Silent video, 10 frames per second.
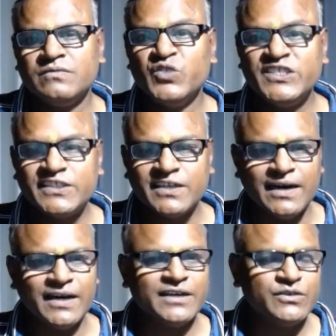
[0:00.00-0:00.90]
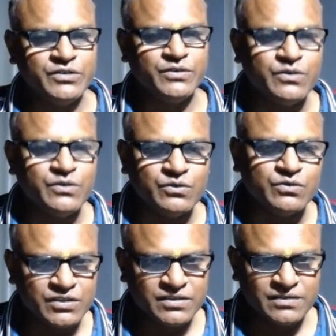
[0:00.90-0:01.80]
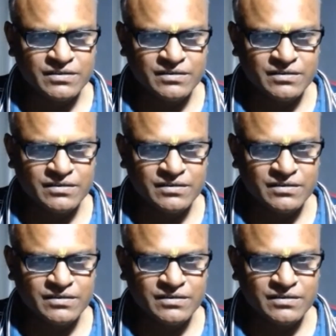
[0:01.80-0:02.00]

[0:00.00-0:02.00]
which car do you use?